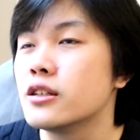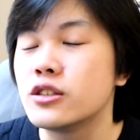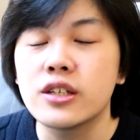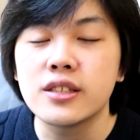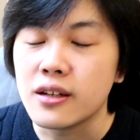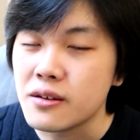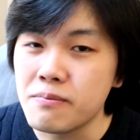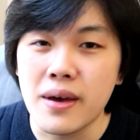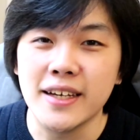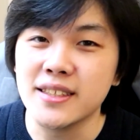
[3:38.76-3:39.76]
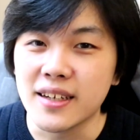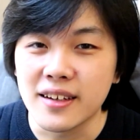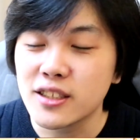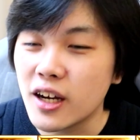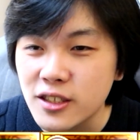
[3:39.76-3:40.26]
just an
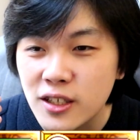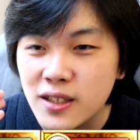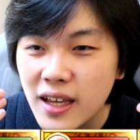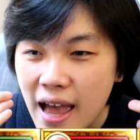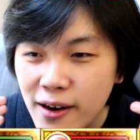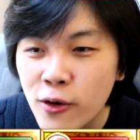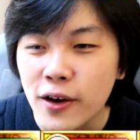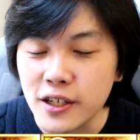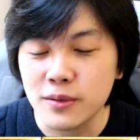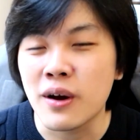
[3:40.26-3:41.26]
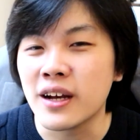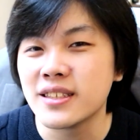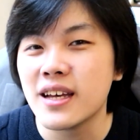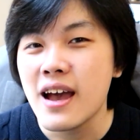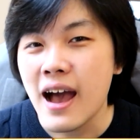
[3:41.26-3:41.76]
amazing. I just cannot
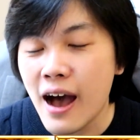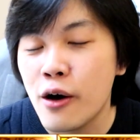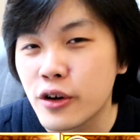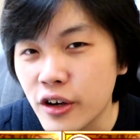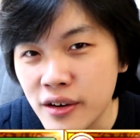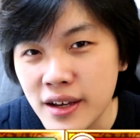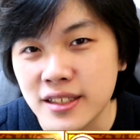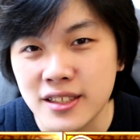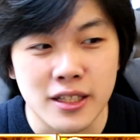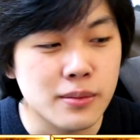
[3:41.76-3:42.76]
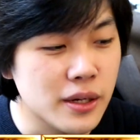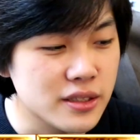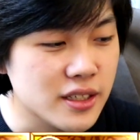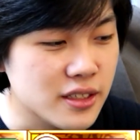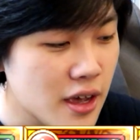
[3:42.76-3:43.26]
express how good his
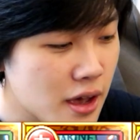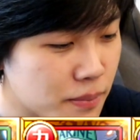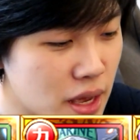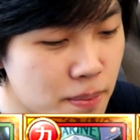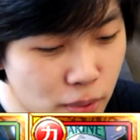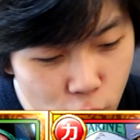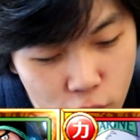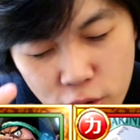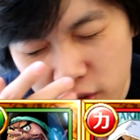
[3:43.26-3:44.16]
6+ is. People who